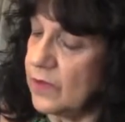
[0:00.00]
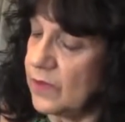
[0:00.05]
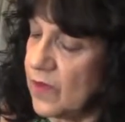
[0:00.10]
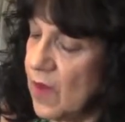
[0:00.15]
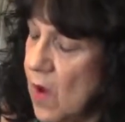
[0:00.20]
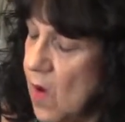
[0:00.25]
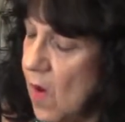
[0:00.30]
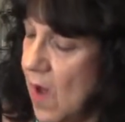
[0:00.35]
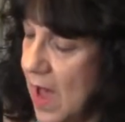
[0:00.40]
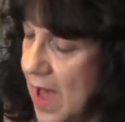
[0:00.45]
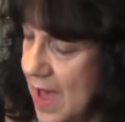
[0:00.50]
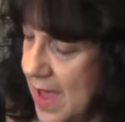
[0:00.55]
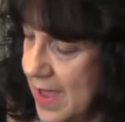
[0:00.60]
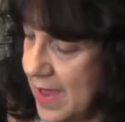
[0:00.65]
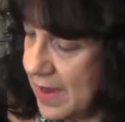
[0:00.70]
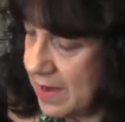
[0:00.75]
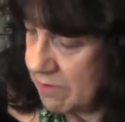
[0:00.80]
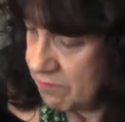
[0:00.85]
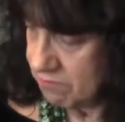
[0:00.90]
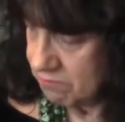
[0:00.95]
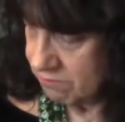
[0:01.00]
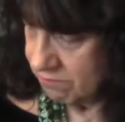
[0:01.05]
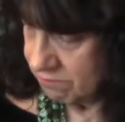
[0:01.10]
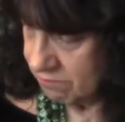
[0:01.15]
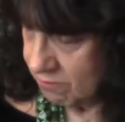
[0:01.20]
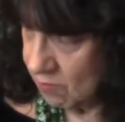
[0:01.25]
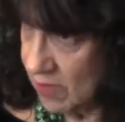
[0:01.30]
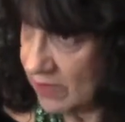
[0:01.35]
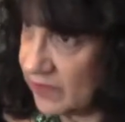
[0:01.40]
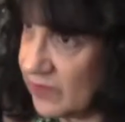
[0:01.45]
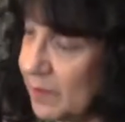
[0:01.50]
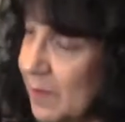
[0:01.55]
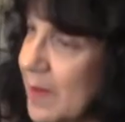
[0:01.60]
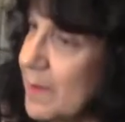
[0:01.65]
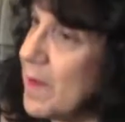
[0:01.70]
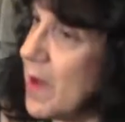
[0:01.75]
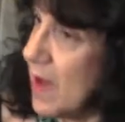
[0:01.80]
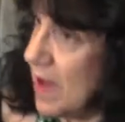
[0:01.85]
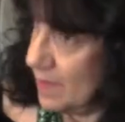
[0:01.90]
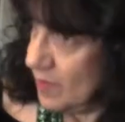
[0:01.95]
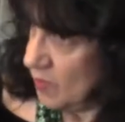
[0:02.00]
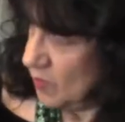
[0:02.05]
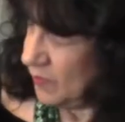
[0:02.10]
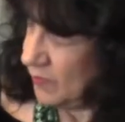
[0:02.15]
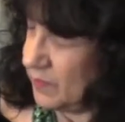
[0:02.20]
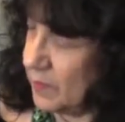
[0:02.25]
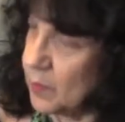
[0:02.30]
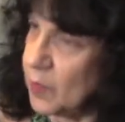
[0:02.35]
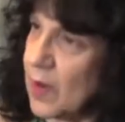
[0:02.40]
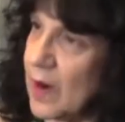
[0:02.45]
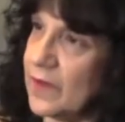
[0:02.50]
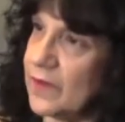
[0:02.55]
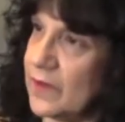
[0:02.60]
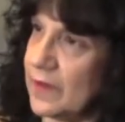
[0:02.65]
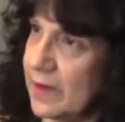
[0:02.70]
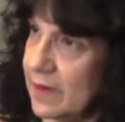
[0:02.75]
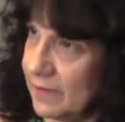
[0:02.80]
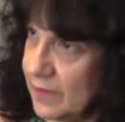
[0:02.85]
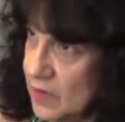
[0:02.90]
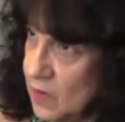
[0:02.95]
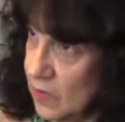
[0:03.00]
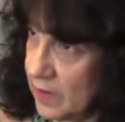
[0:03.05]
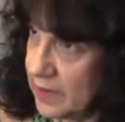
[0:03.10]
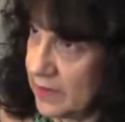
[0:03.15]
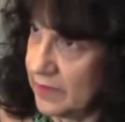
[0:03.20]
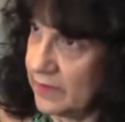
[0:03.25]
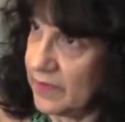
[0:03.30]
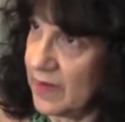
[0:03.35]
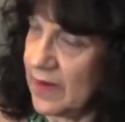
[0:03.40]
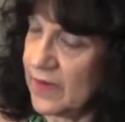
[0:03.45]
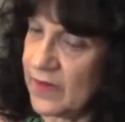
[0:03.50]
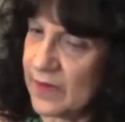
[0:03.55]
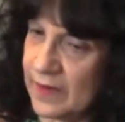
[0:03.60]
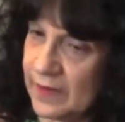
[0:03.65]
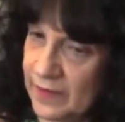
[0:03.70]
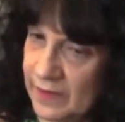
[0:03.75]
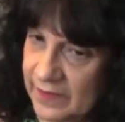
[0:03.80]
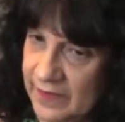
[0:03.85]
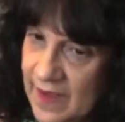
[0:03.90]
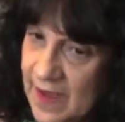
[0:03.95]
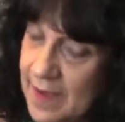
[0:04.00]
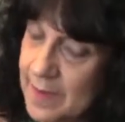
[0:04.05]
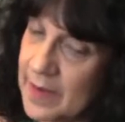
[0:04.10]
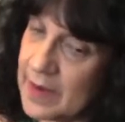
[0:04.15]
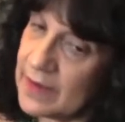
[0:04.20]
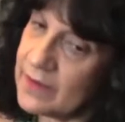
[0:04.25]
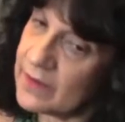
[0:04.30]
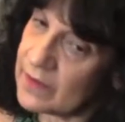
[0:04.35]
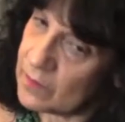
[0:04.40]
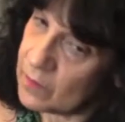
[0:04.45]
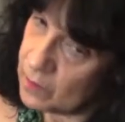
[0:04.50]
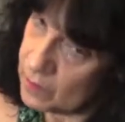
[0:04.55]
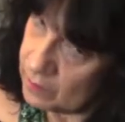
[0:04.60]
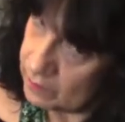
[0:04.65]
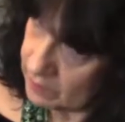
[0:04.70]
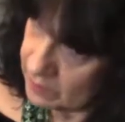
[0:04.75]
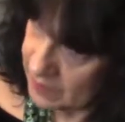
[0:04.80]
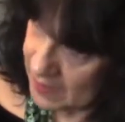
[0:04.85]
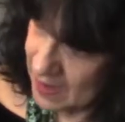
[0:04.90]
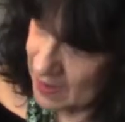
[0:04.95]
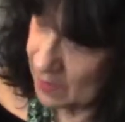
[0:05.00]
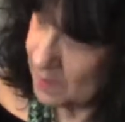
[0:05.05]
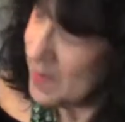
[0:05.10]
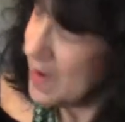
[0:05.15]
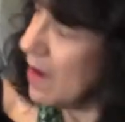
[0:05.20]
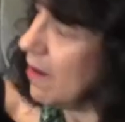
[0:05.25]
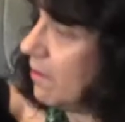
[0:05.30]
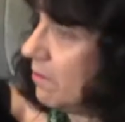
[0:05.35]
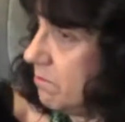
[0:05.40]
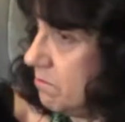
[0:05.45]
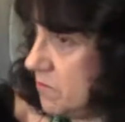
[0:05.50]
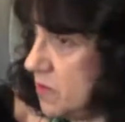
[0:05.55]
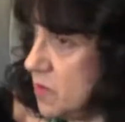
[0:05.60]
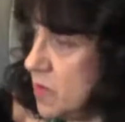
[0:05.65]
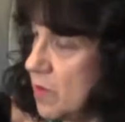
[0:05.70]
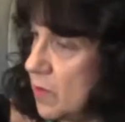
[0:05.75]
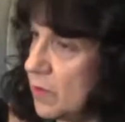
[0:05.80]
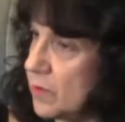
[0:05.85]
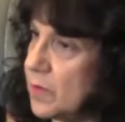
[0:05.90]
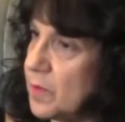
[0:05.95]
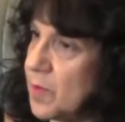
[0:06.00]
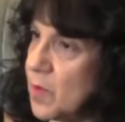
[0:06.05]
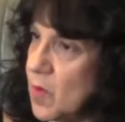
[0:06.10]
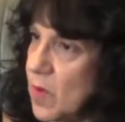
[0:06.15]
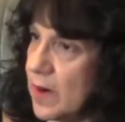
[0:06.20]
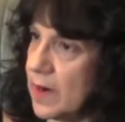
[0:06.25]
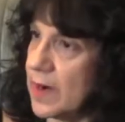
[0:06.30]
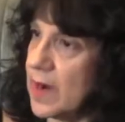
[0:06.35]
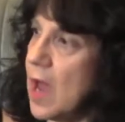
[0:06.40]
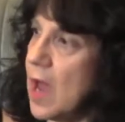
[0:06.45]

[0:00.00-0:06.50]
So I went to my mom, who was the president of the organization at the time, and I said, how about you go to the board?